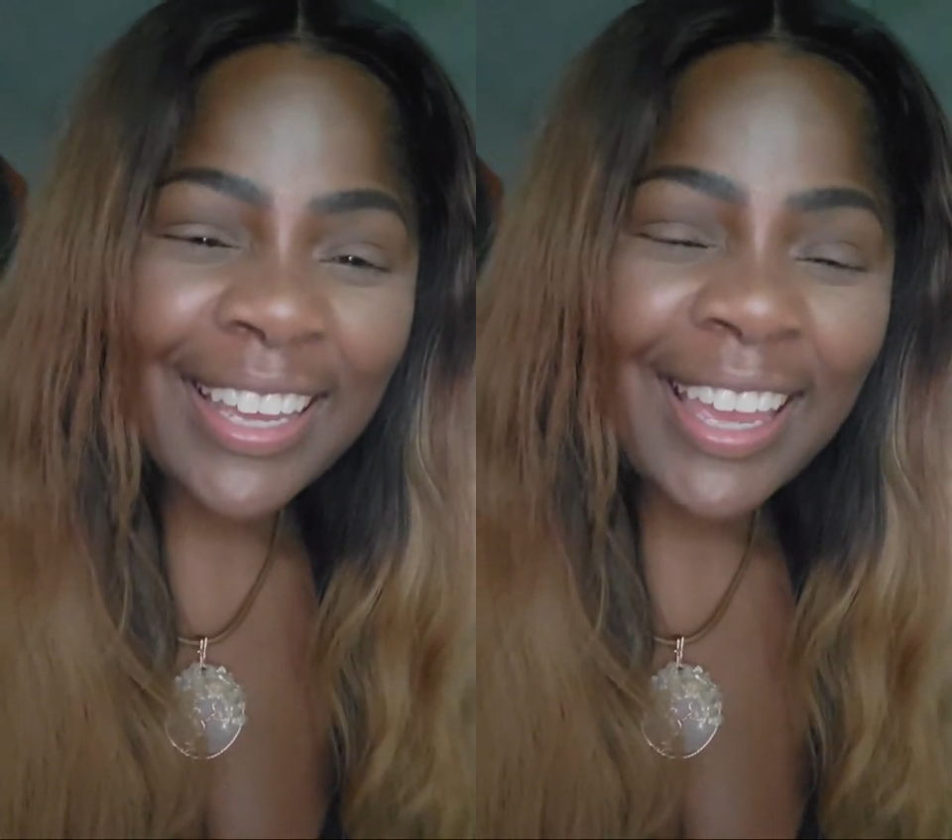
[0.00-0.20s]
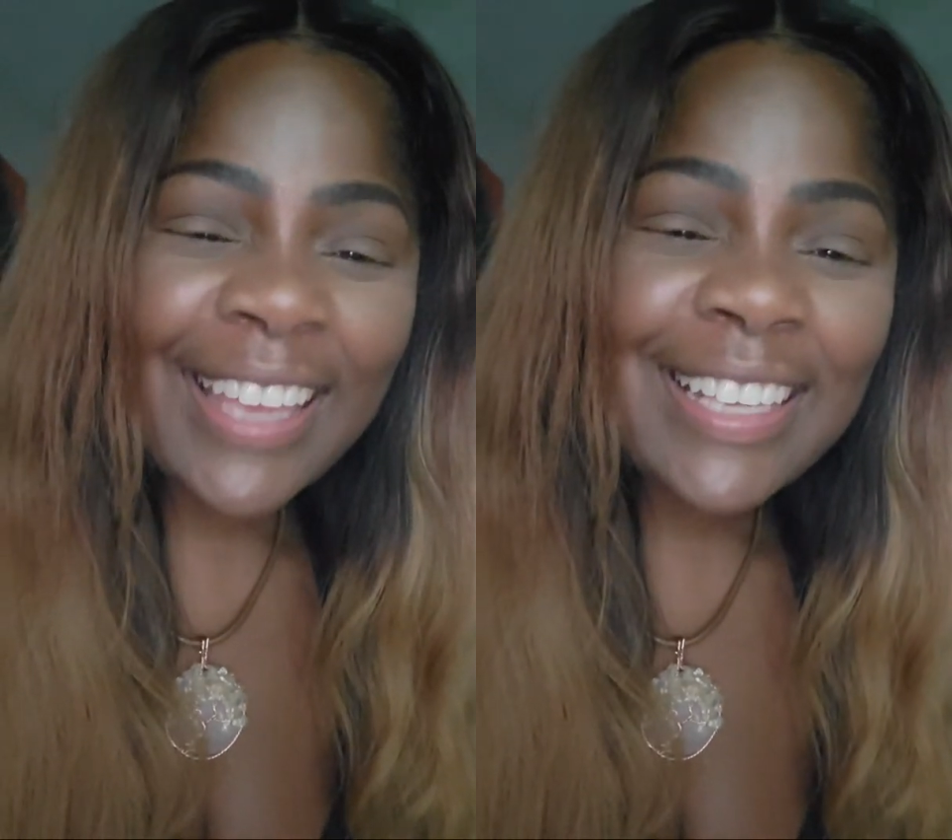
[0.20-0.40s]

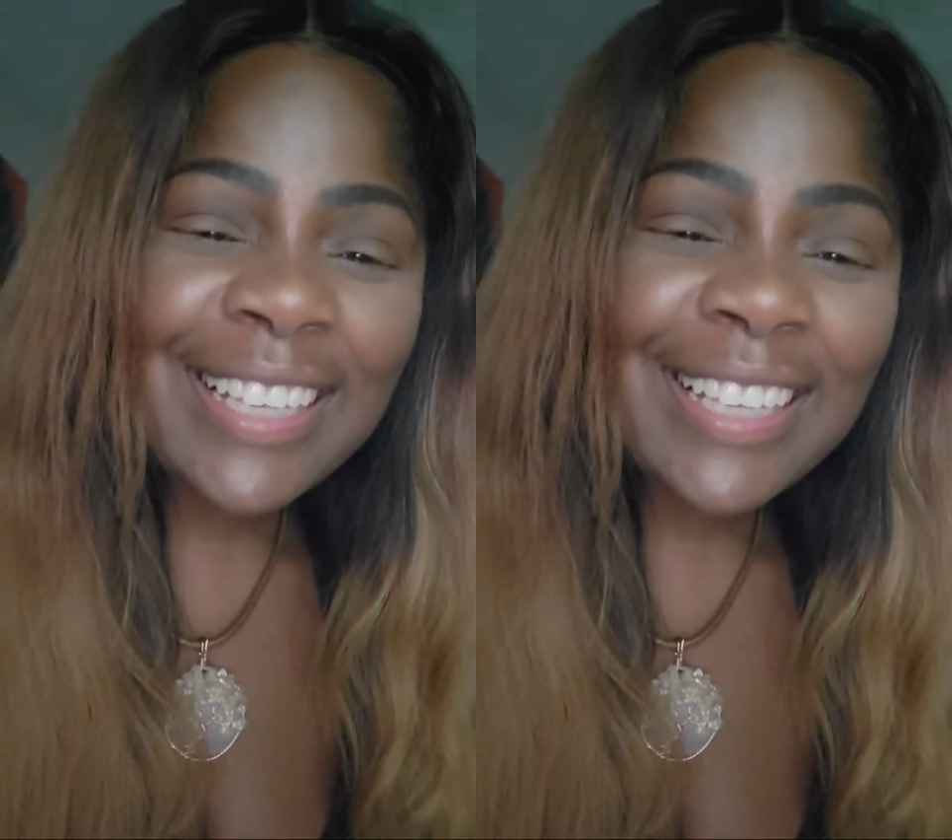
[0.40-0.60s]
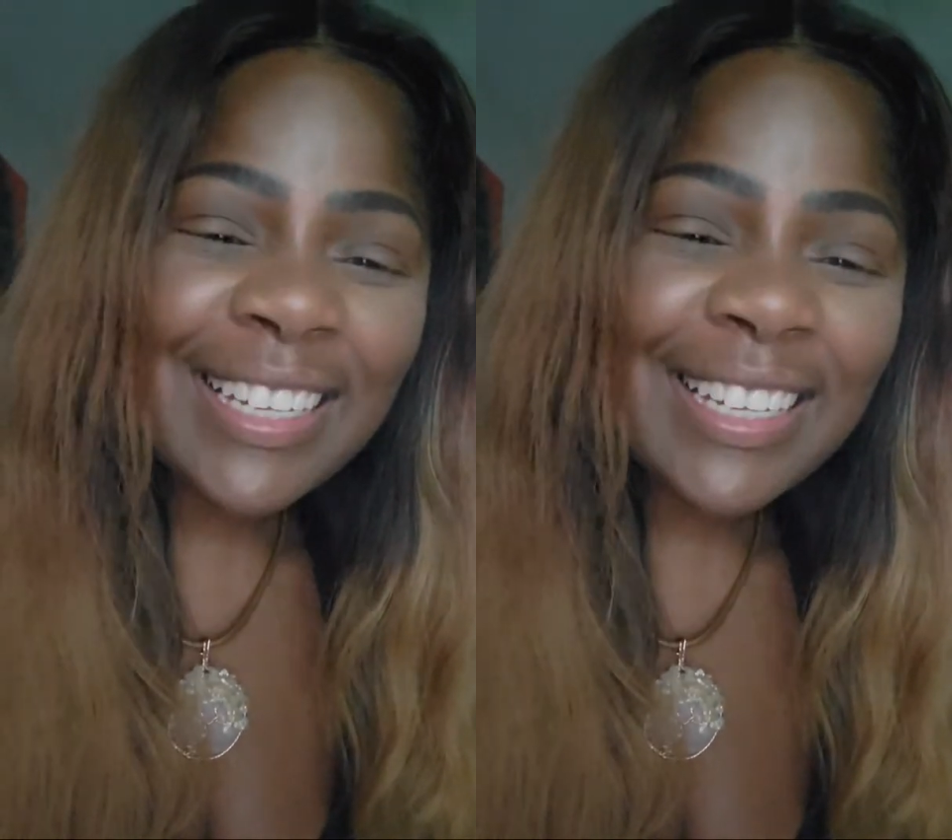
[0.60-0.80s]
Hey,
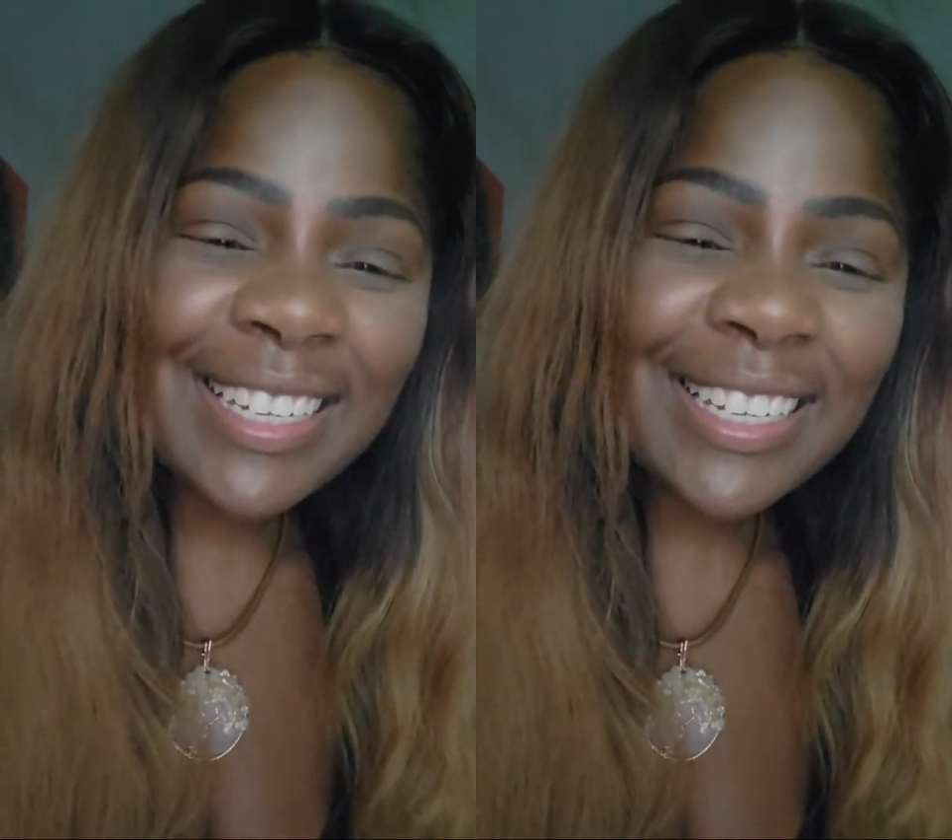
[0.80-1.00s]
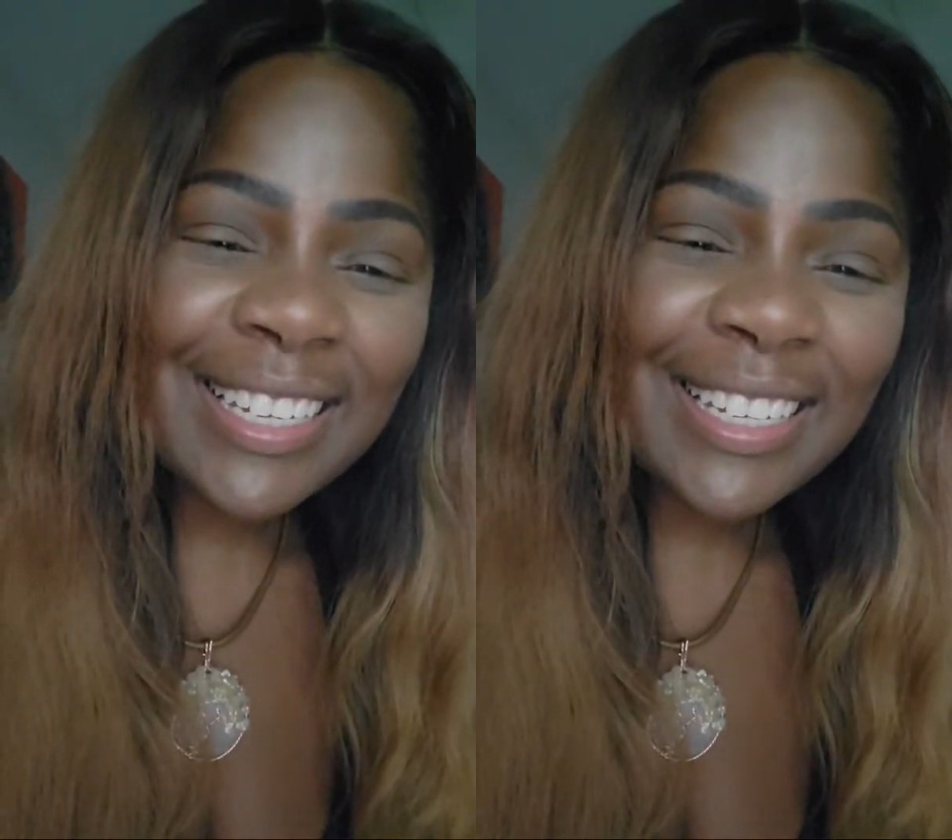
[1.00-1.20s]

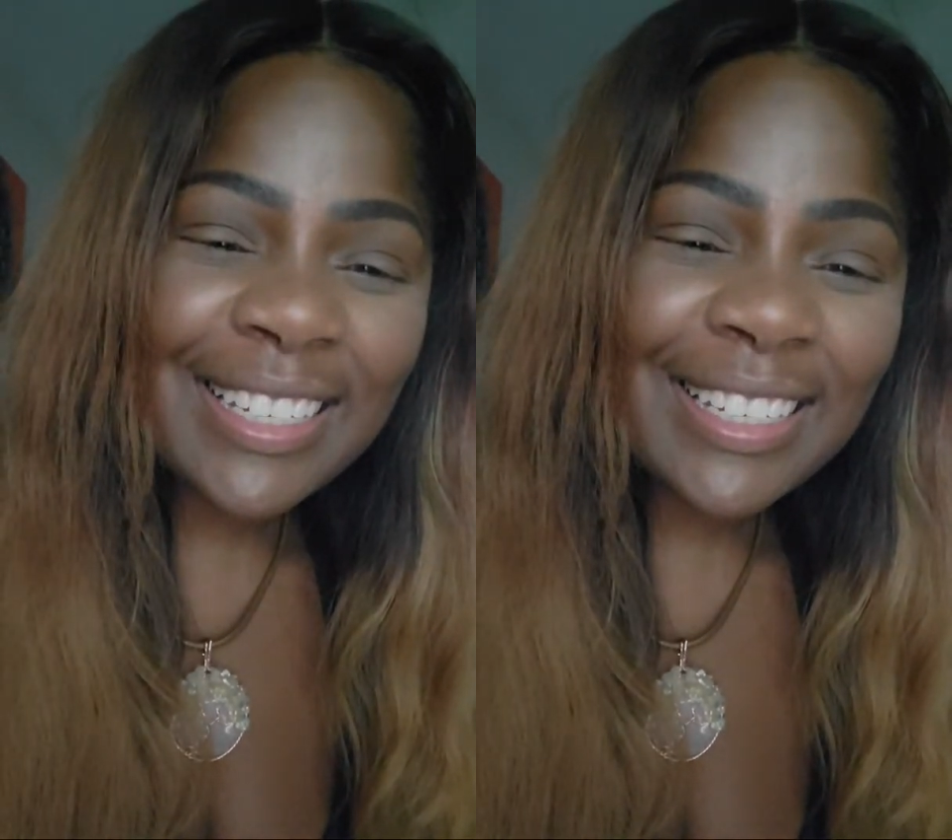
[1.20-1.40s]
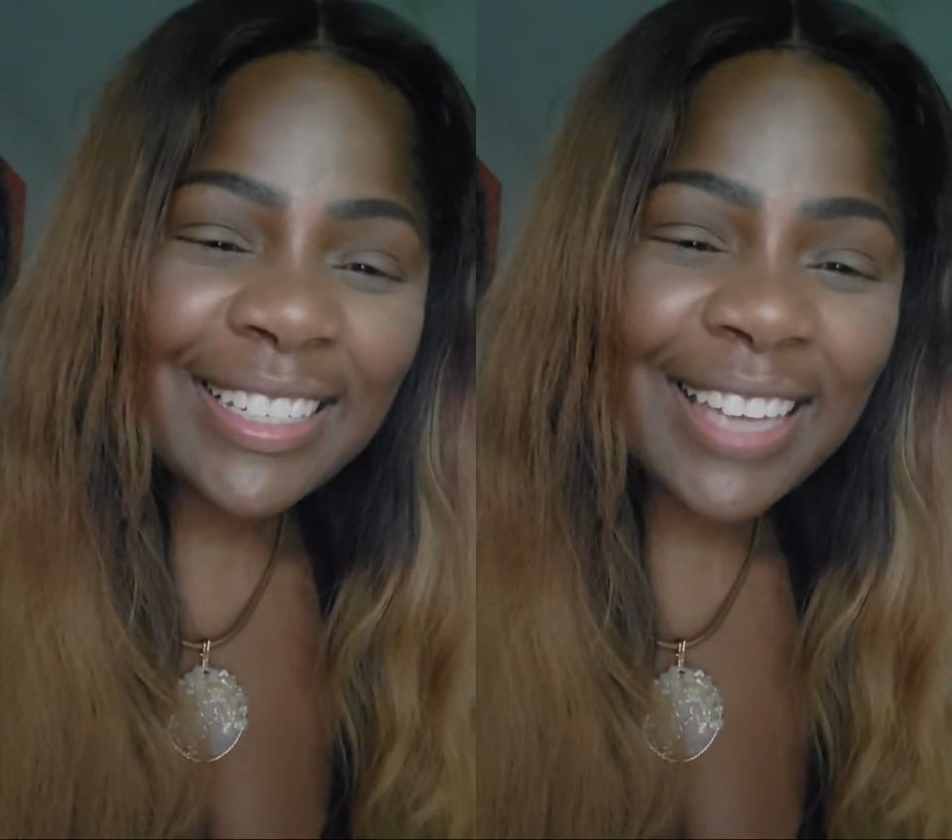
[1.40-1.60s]
Sasha.